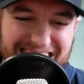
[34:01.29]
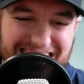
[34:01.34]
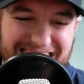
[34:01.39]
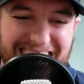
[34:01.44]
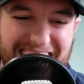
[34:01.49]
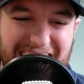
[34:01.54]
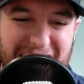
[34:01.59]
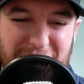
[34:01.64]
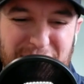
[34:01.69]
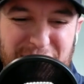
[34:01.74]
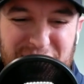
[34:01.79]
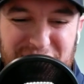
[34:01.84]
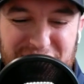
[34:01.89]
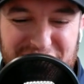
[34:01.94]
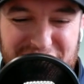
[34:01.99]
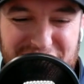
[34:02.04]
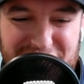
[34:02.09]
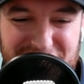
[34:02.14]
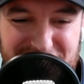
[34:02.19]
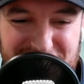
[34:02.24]

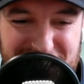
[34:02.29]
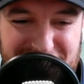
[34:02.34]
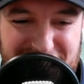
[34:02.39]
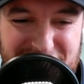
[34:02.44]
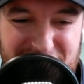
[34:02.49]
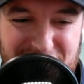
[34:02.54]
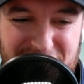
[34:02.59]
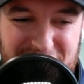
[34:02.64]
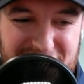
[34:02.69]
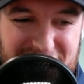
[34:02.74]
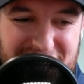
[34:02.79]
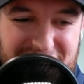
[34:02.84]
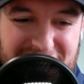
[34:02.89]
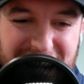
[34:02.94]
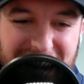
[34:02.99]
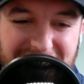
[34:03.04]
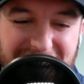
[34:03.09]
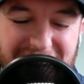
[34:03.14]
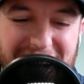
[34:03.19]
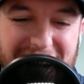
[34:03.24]
Absolutely.
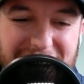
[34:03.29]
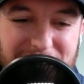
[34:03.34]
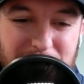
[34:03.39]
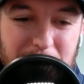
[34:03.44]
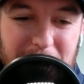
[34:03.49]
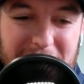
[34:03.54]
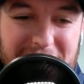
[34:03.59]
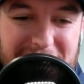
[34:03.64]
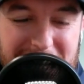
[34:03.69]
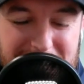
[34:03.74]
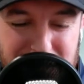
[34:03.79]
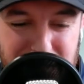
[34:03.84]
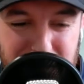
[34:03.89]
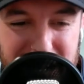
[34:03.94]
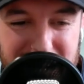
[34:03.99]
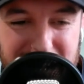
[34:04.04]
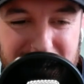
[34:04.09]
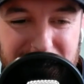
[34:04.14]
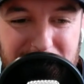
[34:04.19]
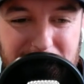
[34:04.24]
All right, everybody, that's
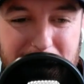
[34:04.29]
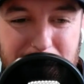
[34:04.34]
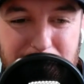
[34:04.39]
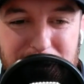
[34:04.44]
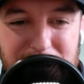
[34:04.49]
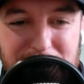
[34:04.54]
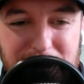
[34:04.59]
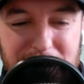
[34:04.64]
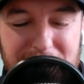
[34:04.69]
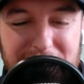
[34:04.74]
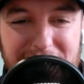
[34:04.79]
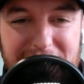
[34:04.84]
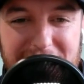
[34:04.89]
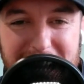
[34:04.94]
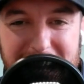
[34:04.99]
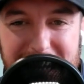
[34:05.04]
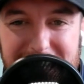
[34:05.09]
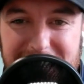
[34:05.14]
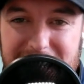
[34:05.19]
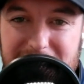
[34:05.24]
been another episode of The
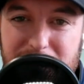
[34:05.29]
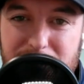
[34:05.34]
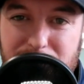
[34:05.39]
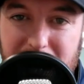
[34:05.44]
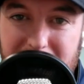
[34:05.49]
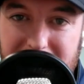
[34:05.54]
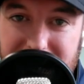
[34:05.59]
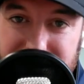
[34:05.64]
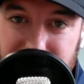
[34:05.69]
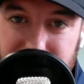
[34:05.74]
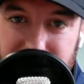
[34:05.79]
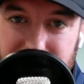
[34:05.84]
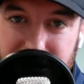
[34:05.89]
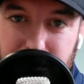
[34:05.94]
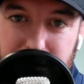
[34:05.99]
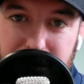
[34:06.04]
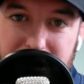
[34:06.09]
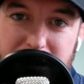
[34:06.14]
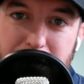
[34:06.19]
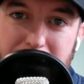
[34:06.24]
Connected Advisor.
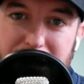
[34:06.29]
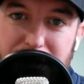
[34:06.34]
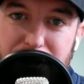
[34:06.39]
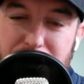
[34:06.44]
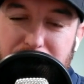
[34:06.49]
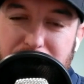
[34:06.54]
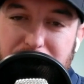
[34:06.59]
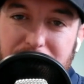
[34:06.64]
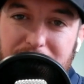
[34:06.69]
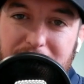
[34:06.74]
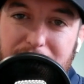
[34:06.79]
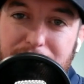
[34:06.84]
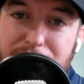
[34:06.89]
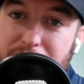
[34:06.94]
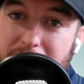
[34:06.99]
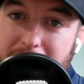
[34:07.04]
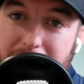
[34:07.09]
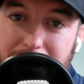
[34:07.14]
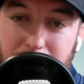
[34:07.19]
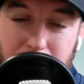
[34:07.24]
Please make sure you click
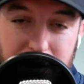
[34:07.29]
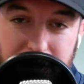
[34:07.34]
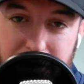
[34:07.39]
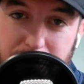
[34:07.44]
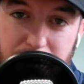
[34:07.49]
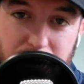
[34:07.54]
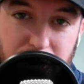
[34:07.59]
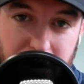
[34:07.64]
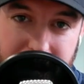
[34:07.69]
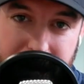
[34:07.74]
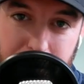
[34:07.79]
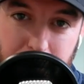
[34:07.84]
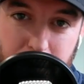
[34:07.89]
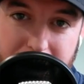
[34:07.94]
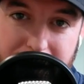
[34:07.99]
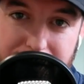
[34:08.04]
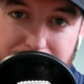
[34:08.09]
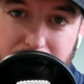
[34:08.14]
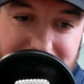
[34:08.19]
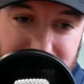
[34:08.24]
follow or subscribe
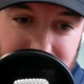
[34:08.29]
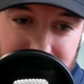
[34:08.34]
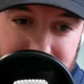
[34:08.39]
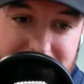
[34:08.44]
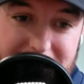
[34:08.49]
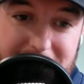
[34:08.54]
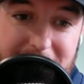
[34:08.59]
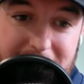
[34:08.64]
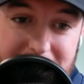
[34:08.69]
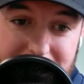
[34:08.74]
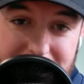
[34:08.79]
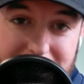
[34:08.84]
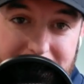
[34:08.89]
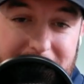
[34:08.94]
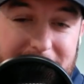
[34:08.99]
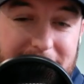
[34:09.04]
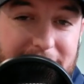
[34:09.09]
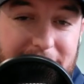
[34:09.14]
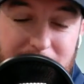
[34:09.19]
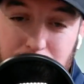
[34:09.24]
wherever you're listening to
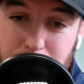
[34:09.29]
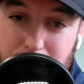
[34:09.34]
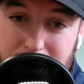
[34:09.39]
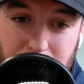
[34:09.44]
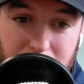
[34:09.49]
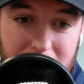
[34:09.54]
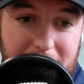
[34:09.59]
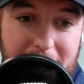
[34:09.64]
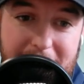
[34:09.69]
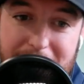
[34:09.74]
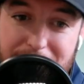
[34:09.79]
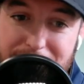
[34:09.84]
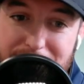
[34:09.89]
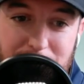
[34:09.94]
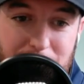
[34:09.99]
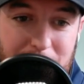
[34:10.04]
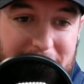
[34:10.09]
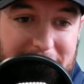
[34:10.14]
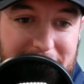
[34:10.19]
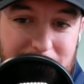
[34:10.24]
this, because we want to have as
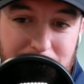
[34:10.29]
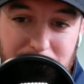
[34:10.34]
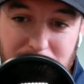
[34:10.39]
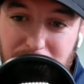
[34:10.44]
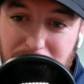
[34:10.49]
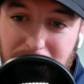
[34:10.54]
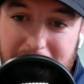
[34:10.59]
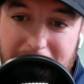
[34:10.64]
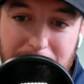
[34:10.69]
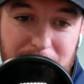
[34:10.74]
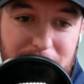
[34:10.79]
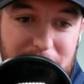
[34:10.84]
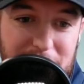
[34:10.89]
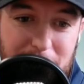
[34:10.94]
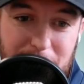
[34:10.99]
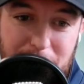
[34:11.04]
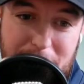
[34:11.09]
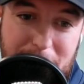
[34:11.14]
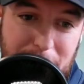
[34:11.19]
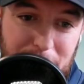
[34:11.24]
many subscribers
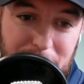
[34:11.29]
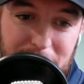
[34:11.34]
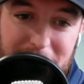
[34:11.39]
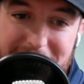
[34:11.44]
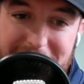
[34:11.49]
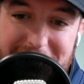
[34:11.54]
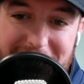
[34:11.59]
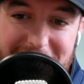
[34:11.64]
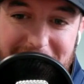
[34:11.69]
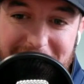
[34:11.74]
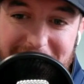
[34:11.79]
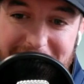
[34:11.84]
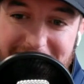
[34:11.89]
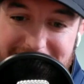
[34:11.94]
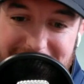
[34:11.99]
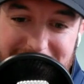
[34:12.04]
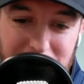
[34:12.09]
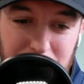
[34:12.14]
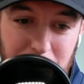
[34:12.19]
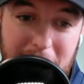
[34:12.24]
and people listening to
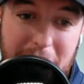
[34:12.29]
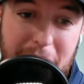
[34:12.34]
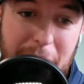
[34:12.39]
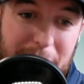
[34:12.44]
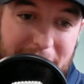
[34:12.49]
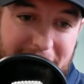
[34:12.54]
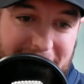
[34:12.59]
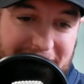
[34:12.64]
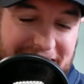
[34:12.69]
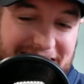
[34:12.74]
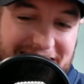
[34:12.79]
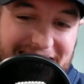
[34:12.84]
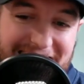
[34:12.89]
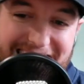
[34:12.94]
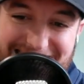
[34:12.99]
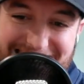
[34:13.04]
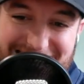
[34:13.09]
us as Rob has.